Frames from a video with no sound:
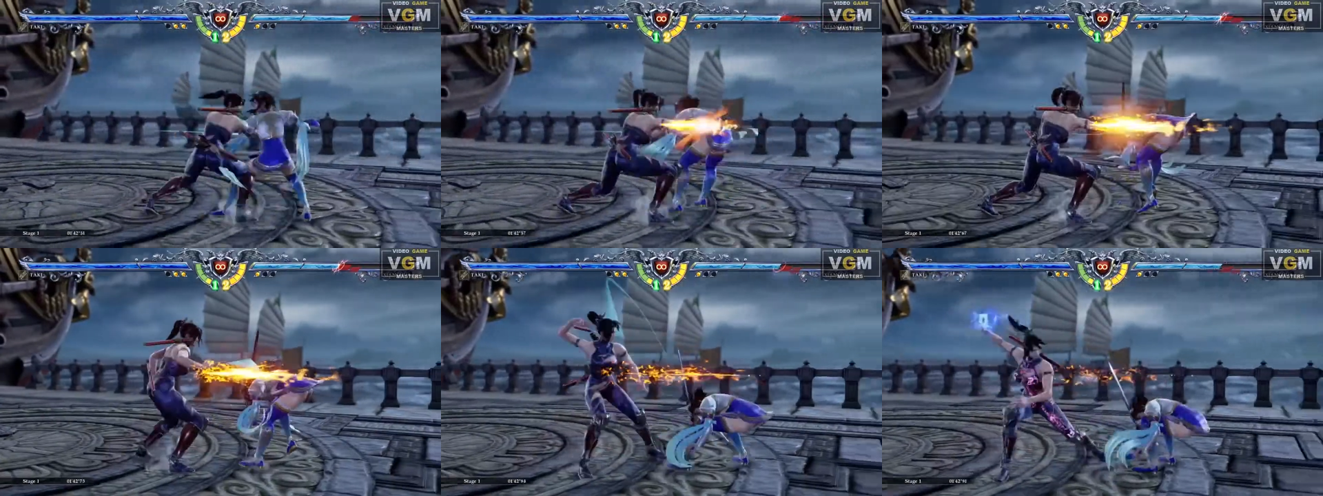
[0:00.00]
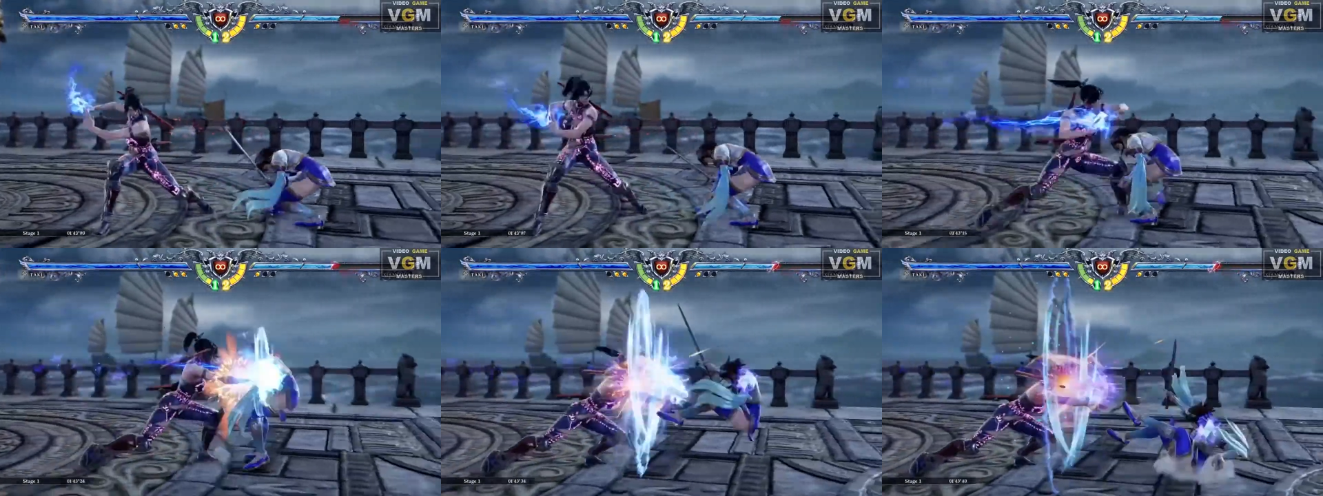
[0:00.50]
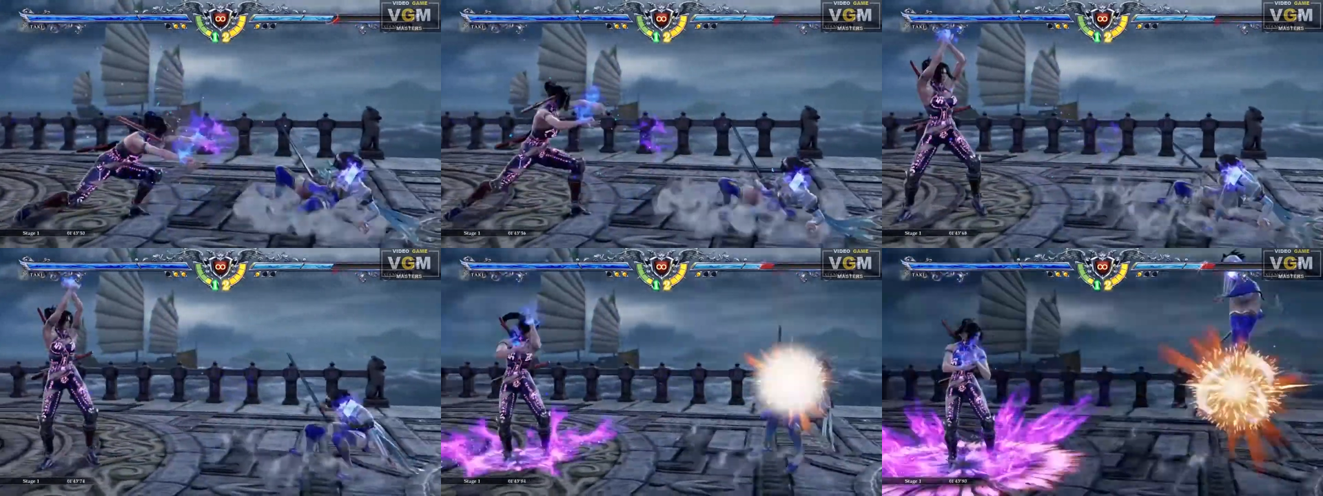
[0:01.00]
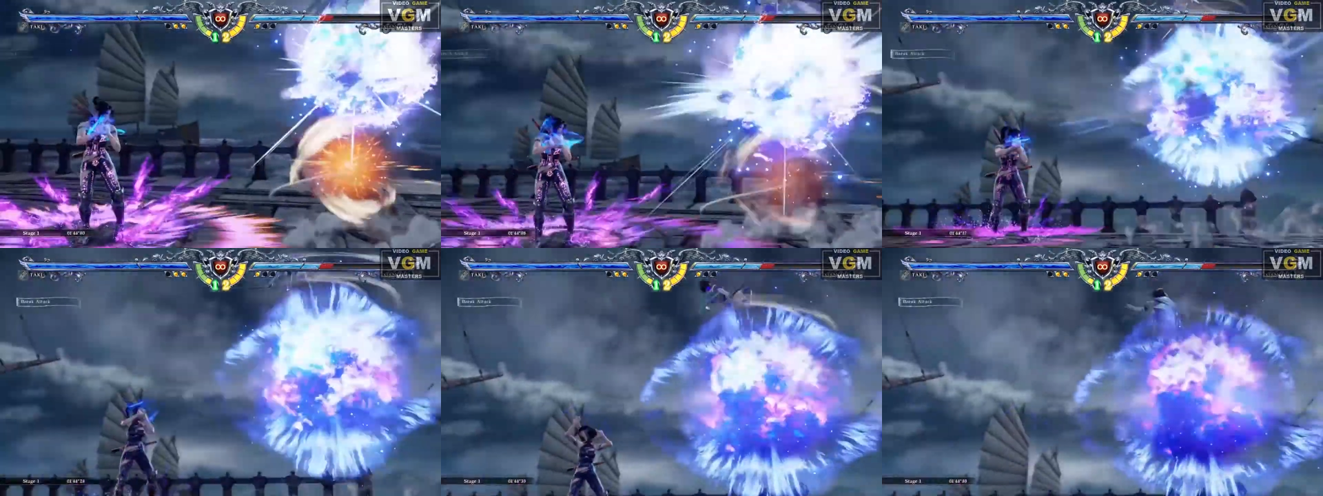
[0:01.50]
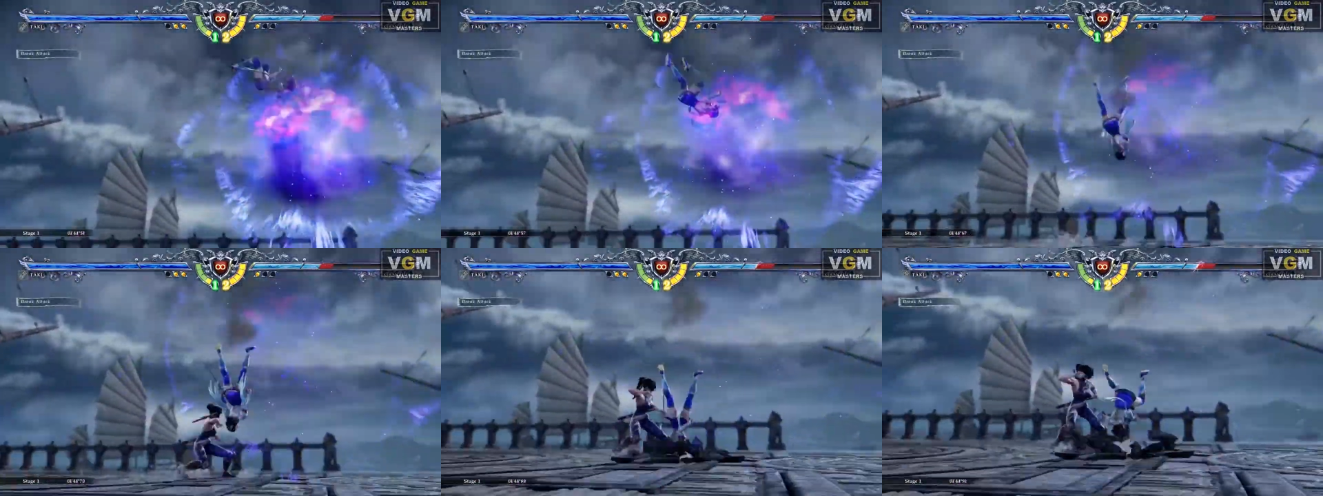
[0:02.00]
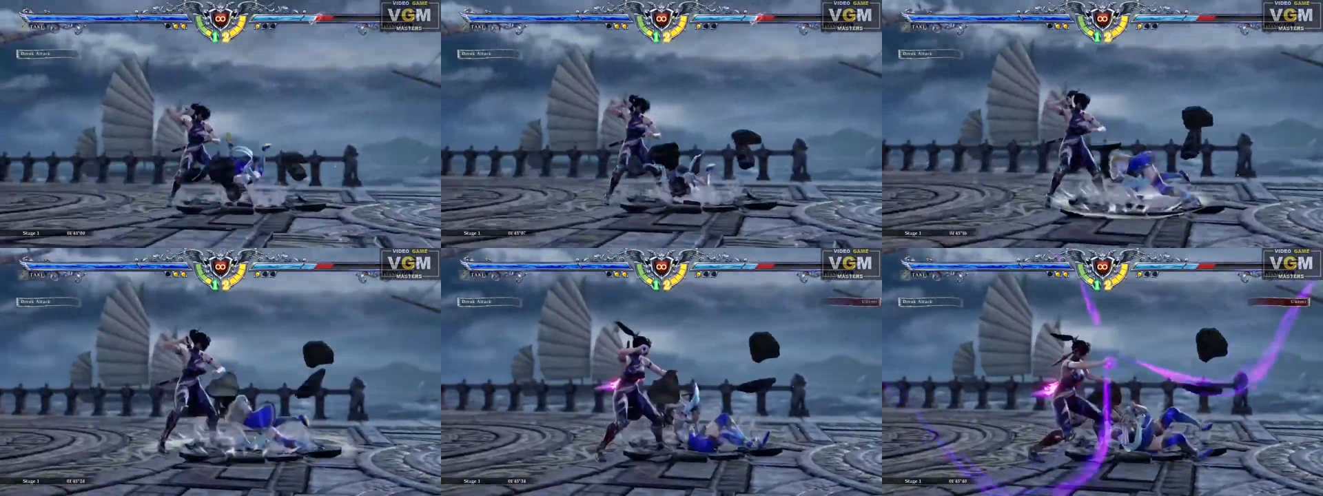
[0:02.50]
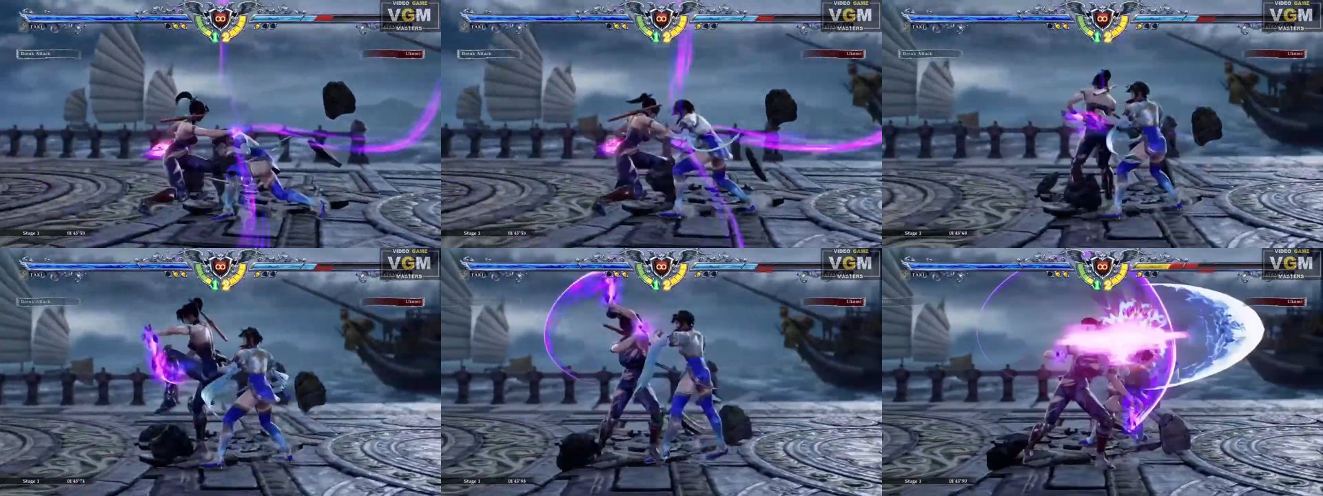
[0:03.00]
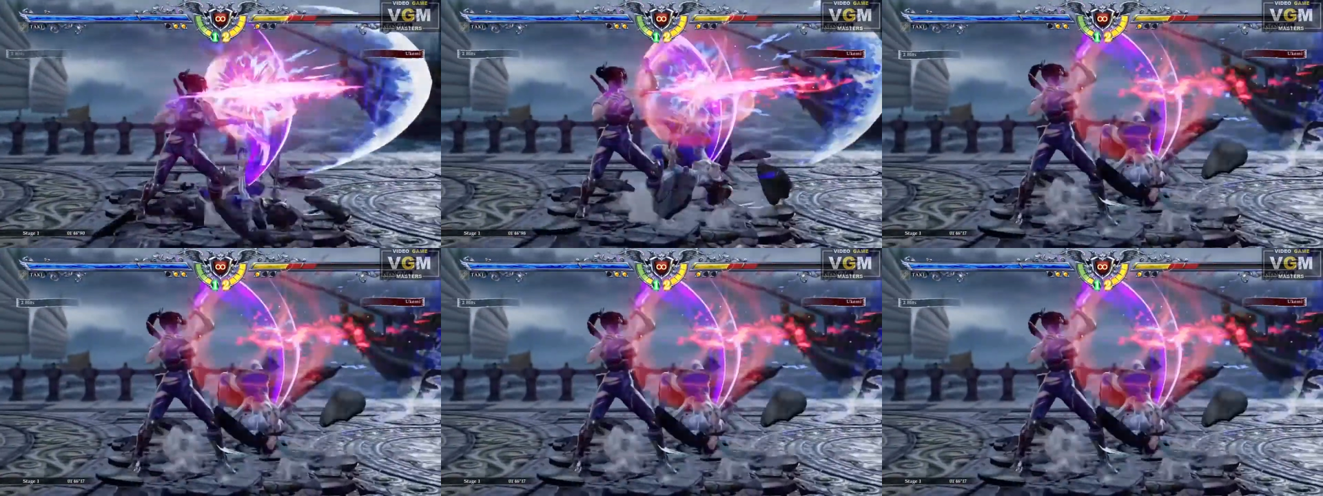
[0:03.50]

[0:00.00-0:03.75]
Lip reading: (no speaker visible)